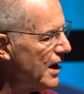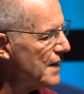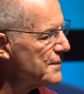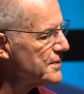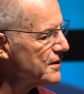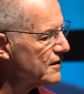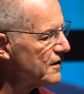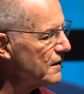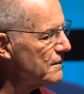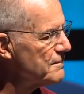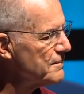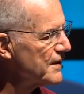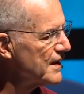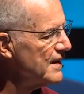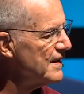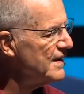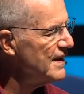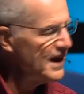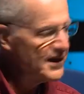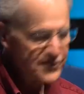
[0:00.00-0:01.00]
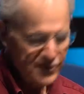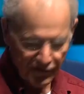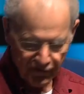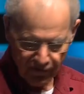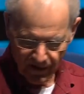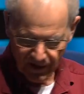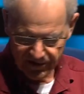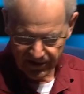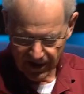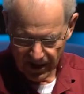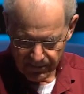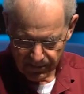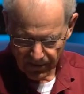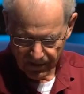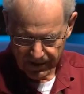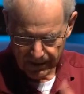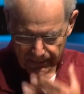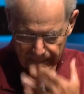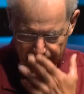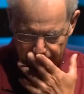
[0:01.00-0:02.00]
popular? And so, for example,
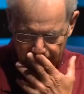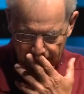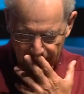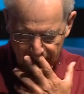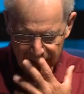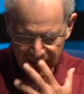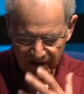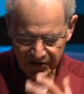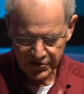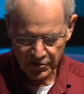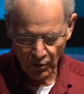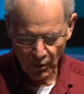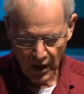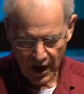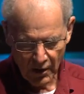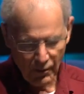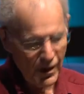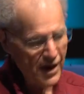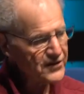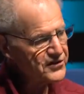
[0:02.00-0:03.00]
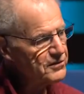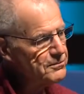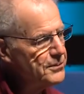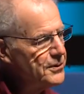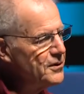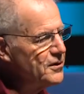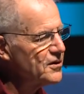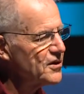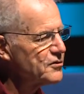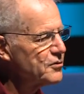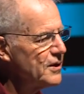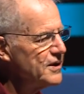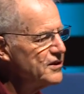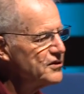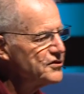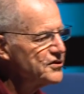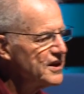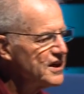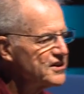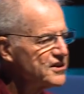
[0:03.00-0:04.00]
compare chihuahuas and poodles. What you
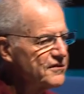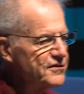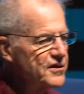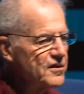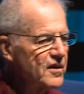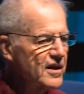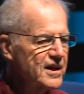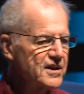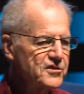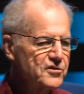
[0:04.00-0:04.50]
see is if you look